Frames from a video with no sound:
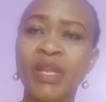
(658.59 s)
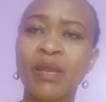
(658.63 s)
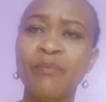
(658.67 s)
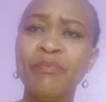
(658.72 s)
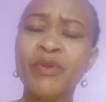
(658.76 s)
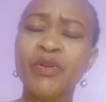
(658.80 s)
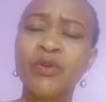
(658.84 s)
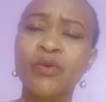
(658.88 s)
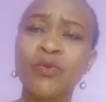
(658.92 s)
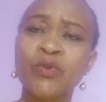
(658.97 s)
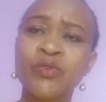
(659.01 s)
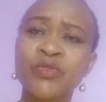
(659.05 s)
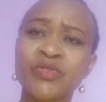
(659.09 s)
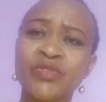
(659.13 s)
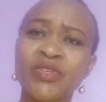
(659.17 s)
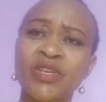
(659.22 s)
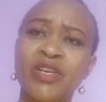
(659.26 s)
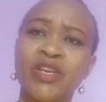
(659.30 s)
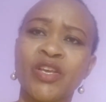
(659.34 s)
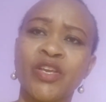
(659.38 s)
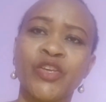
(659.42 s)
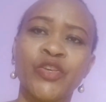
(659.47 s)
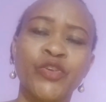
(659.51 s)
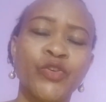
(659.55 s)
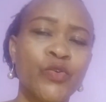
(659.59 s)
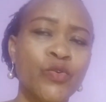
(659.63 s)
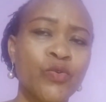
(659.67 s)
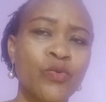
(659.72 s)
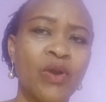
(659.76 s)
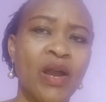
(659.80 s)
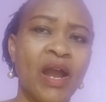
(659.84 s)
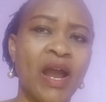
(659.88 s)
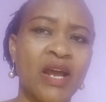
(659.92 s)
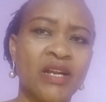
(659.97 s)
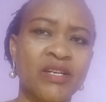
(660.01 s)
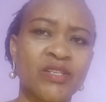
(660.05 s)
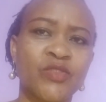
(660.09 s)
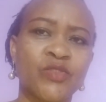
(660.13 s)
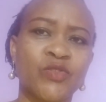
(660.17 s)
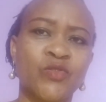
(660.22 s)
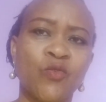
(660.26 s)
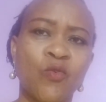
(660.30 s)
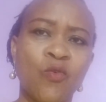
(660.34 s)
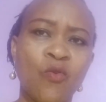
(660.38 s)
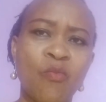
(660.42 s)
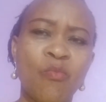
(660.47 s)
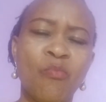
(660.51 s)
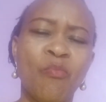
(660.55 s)
because you are
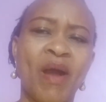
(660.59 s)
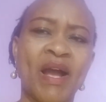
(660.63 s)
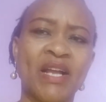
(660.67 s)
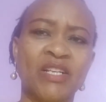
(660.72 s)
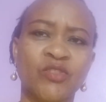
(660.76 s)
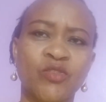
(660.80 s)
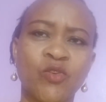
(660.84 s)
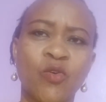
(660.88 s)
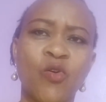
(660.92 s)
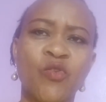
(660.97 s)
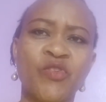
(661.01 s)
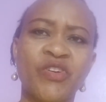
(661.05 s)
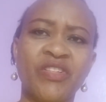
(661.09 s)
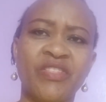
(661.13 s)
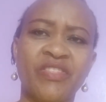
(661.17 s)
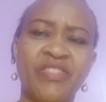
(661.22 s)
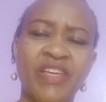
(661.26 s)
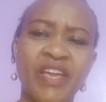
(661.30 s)
so much on